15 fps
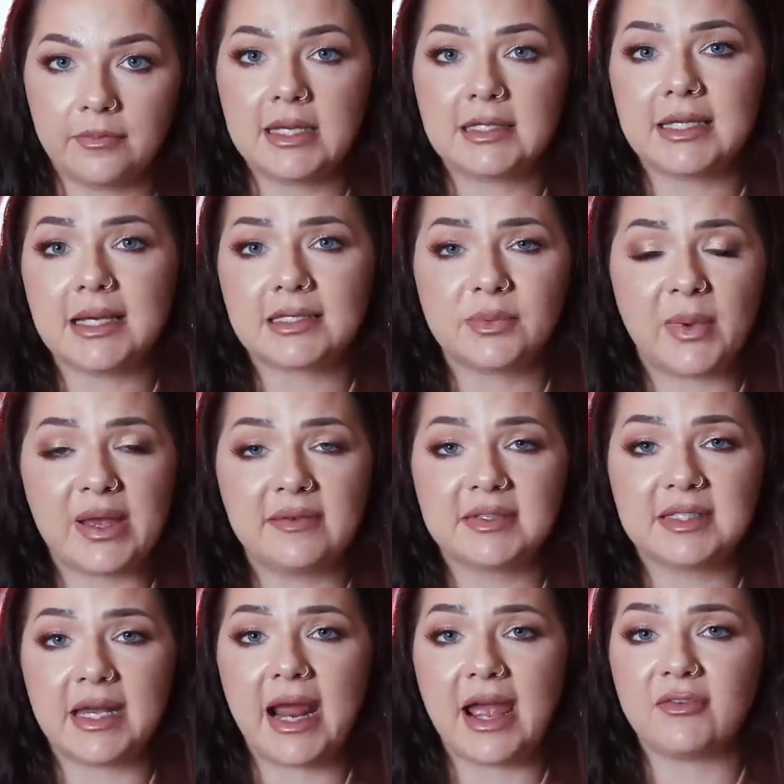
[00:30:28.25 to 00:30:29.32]
His ex-wife
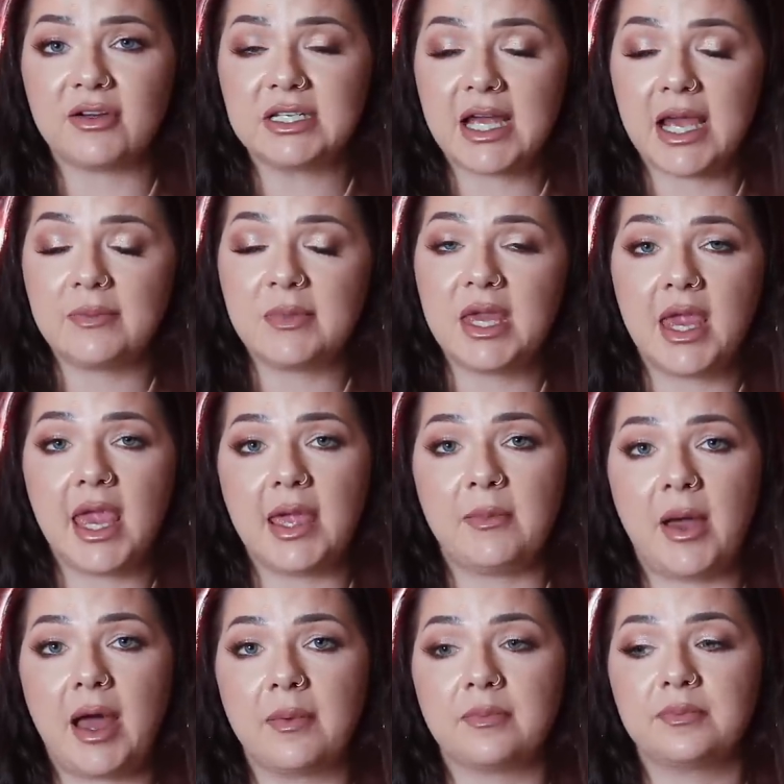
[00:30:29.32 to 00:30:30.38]
said every time he came
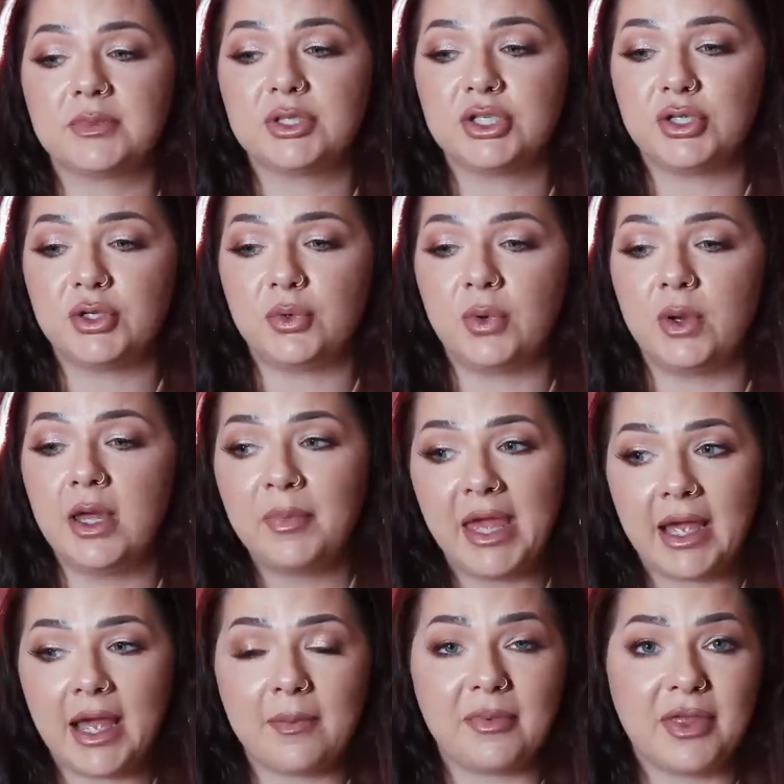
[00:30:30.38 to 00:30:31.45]
up to
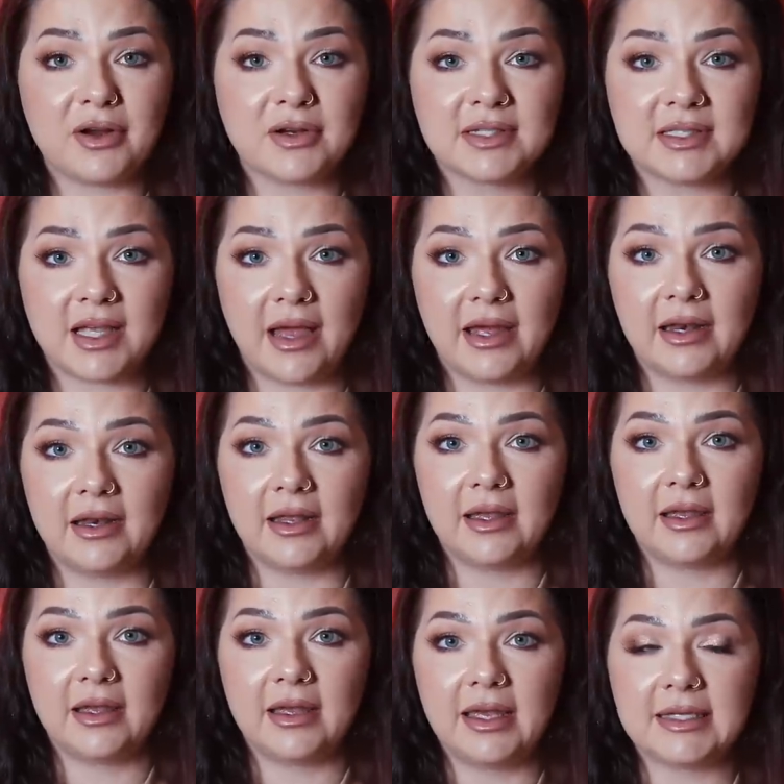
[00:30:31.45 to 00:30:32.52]
pick up their son,
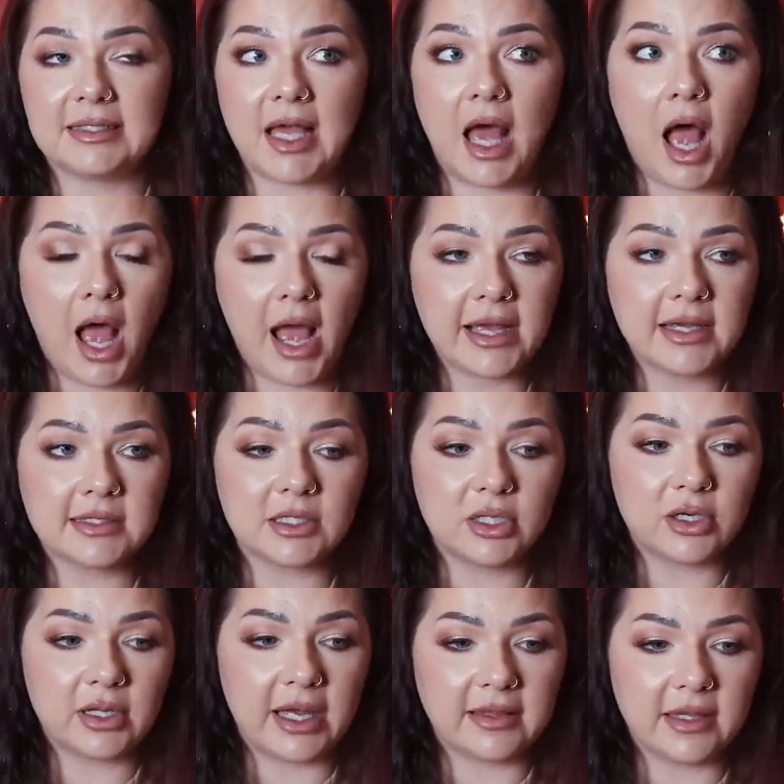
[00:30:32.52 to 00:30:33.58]
his eyes
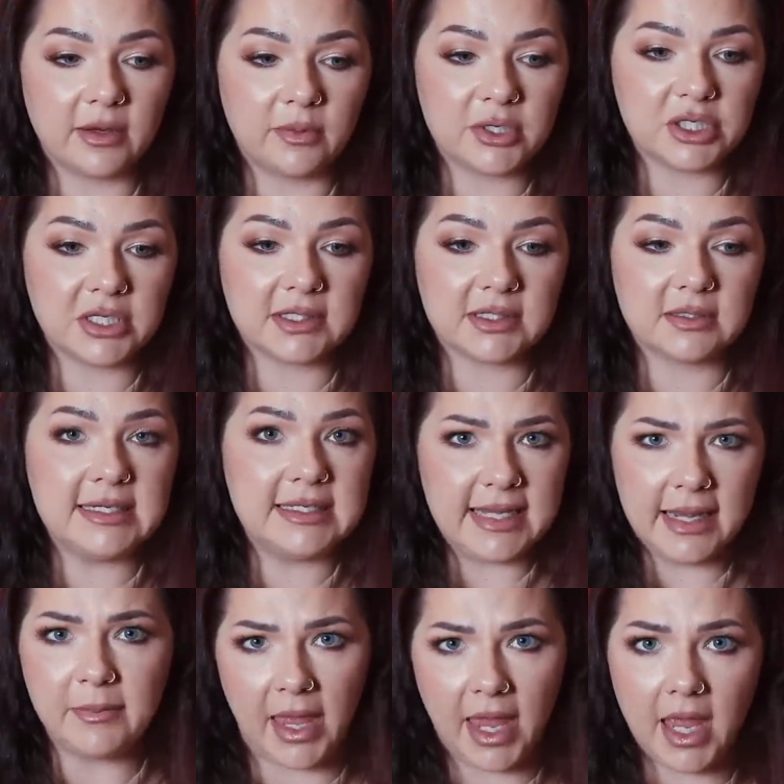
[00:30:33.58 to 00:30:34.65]
looked like they were just
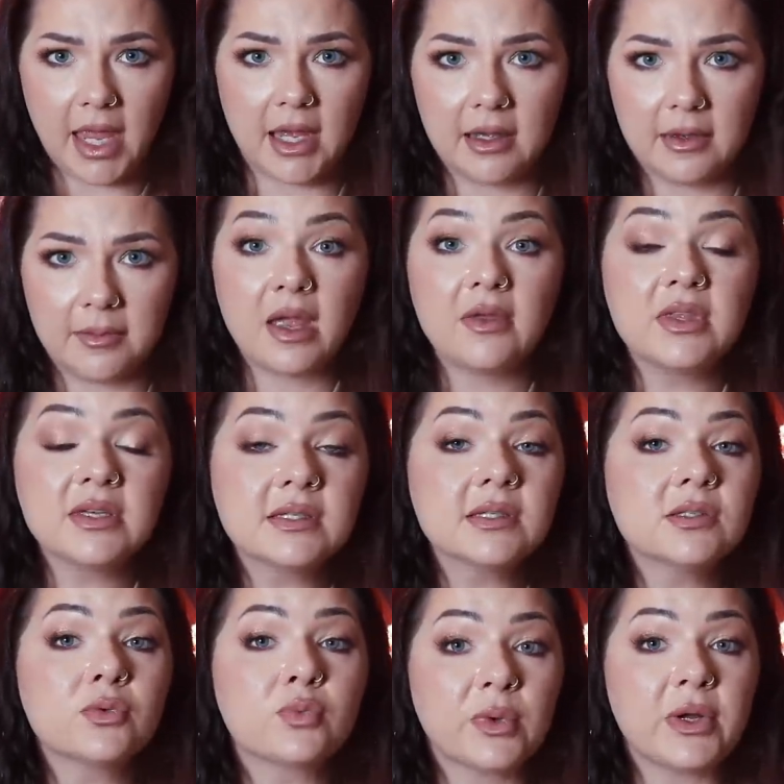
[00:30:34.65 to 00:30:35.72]
dimming. And this
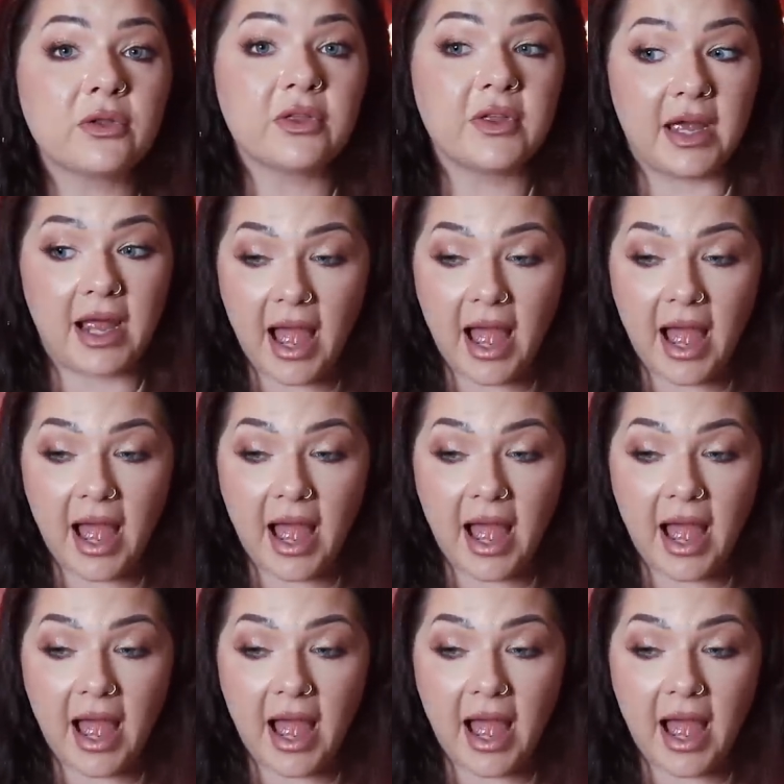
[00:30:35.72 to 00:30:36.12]
is a real thing.